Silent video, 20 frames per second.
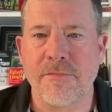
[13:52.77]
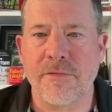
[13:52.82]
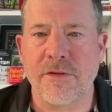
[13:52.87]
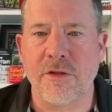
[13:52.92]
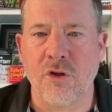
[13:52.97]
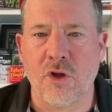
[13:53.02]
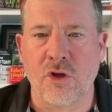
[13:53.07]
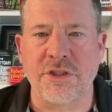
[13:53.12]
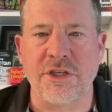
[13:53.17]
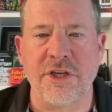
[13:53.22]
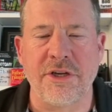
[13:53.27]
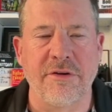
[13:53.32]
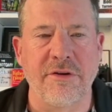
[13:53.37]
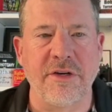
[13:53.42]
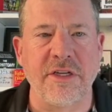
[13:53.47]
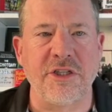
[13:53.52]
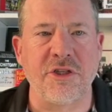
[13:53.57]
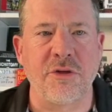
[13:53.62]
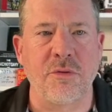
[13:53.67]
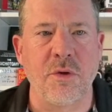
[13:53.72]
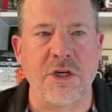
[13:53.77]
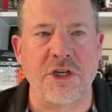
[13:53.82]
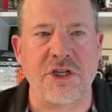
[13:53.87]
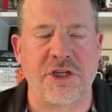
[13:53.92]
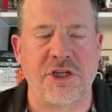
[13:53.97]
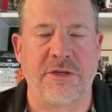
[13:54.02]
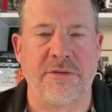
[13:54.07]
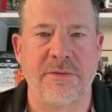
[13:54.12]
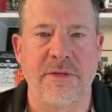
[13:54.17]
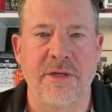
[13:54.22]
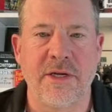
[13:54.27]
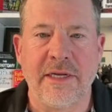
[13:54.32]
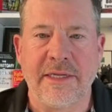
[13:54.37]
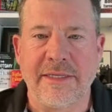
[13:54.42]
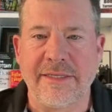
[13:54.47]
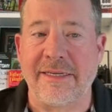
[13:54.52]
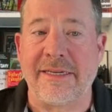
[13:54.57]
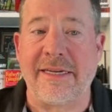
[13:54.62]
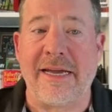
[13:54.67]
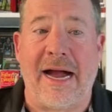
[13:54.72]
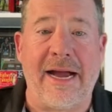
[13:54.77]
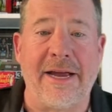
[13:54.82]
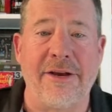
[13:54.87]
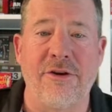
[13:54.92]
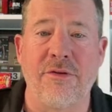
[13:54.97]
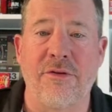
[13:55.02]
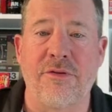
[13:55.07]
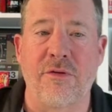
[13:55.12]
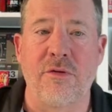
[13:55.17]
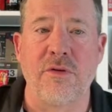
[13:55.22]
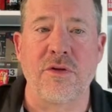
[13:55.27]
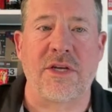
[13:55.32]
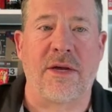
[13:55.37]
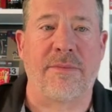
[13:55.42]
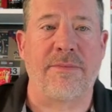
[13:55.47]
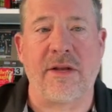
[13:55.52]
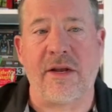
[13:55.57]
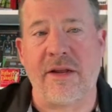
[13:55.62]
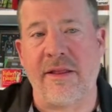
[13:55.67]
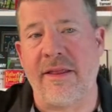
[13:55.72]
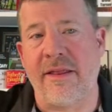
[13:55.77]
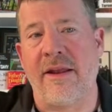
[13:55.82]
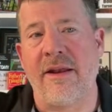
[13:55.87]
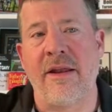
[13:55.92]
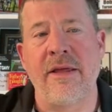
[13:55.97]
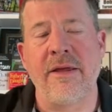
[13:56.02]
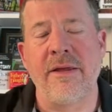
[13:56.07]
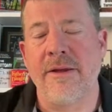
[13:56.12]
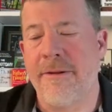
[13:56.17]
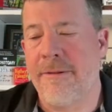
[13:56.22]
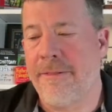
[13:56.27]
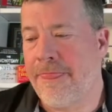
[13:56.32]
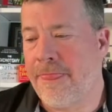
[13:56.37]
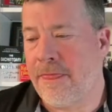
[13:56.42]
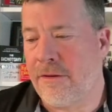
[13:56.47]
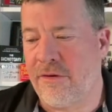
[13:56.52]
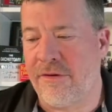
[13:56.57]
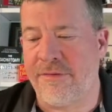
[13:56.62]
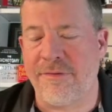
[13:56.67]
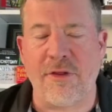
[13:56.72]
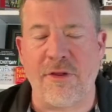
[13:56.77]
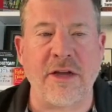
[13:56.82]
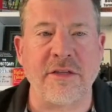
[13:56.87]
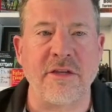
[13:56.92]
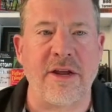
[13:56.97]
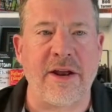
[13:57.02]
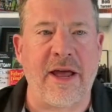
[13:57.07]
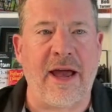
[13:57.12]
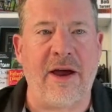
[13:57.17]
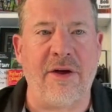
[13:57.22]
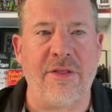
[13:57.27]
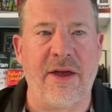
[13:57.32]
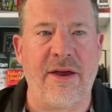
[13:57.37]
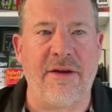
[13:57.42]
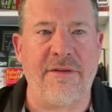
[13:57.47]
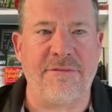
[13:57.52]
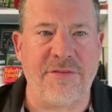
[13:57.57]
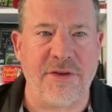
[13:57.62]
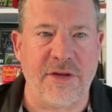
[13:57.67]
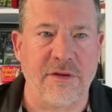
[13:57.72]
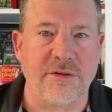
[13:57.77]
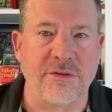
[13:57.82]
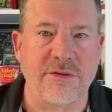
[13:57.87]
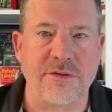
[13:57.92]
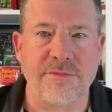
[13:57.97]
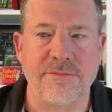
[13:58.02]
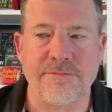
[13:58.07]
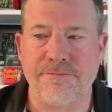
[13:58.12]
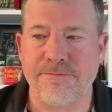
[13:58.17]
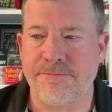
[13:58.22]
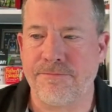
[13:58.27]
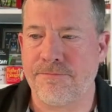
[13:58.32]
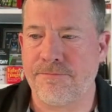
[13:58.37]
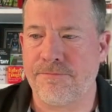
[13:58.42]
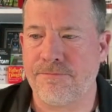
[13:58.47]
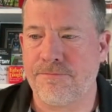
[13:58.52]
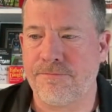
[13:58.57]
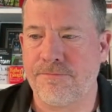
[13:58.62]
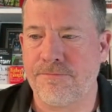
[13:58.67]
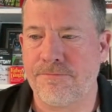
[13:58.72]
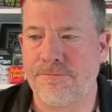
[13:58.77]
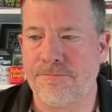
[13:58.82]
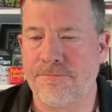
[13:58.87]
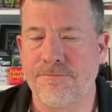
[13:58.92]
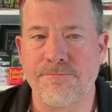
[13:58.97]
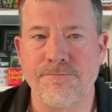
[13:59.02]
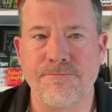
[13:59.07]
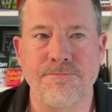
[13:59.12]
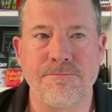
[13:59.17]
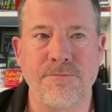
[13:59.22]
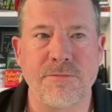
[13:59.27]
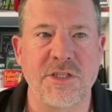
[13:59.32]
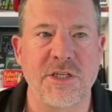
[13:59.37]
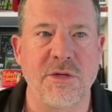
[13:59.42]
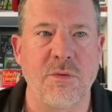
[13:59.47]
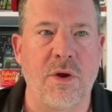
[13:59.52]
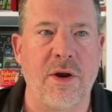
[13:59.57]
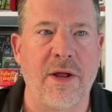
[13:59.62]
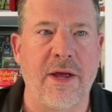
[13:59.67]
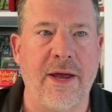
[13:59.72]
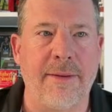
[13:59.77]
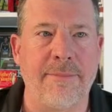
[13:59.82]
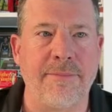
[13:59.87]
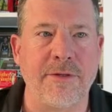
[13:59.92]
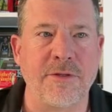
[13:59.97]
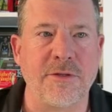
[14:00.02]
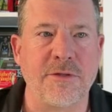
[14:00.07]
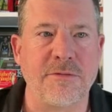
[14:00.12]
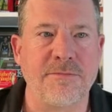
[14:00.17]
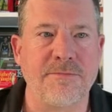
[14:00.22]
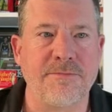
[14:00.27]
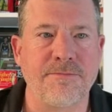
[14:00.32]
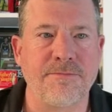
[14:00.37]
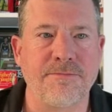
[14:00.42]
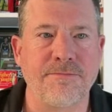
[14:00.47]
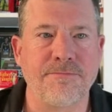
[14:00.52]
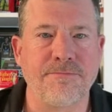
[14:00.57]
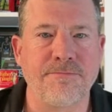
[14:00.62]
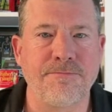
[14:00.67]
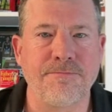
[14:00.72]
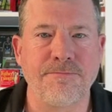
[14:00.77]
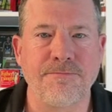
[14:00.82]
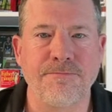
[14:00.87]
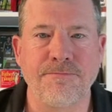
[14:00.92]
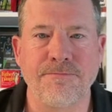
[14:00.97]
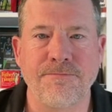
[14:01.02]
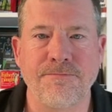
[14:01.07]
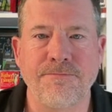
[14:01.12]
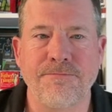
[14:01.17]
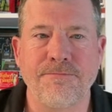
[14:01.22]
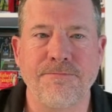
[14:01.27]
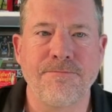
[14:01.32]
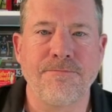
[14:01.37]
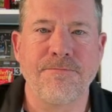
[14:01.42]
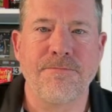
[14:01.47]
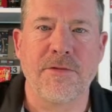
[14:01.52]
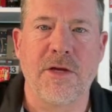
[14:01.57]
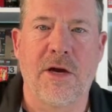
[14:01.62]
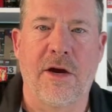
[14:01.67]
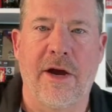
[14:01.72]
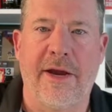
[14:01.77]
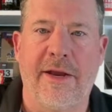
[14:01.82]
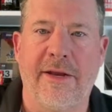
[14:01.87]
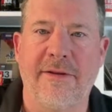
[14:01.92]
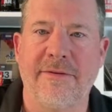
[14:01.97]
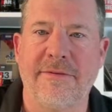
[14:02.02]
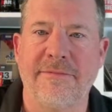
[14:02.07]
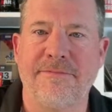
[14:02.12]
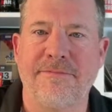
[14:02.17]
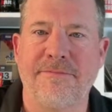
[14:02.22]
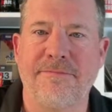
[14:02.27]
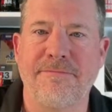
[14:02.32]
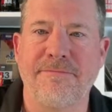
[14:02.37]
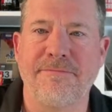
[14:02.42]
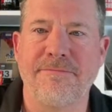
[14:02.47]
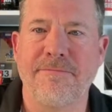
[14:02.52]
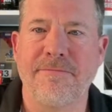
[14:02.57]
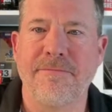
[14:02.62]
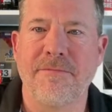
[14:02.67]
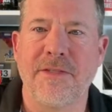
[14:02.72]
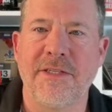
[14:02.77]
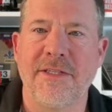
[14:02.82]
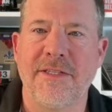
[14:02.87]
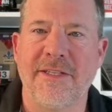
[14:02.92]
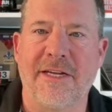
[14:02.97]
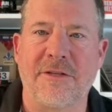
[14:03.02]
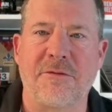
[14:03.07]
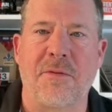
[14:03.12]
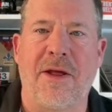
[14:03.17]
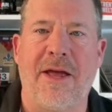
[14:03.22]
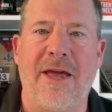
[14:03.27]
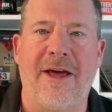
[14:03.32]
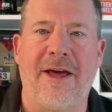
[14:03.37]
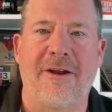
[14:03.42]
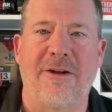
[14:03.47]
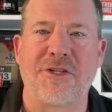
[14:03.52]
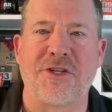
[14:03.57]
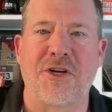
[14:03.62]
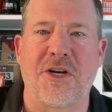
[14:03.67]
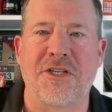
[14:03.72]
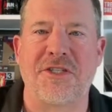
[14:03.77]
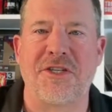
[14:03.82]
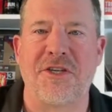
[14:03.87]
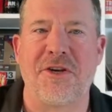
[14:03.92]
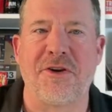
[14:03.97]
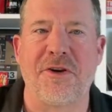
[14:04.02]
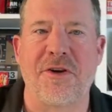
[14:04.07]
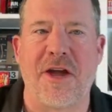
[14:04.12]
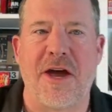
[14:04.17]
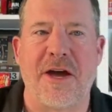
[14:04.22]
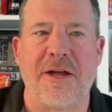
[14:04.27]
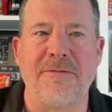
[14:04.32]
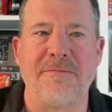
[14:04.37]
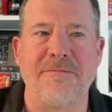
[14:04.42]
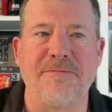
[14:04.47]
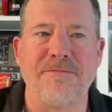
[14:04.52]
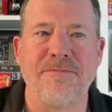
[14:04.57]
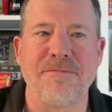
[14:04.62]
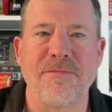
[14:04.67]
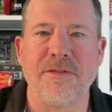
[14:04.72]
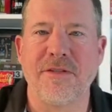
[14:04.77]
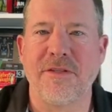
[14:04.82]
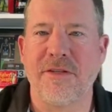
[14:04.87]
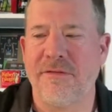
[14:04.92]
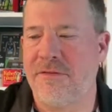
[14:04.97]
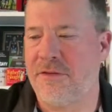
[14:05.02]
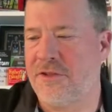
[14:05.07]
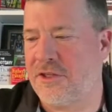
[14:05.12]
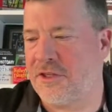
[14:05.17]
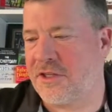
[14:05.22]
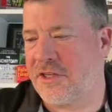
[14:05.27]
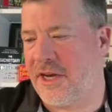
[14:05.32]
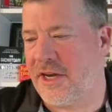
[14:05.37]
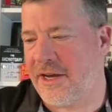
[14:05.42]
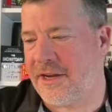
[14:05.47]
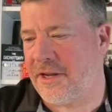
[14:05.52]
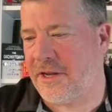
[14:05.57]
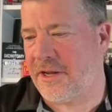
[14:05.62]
Look to your intuition to guide you through something, and then reflect on how that feels. See what happens. All right. That's what I had on trusting your gut. If you just got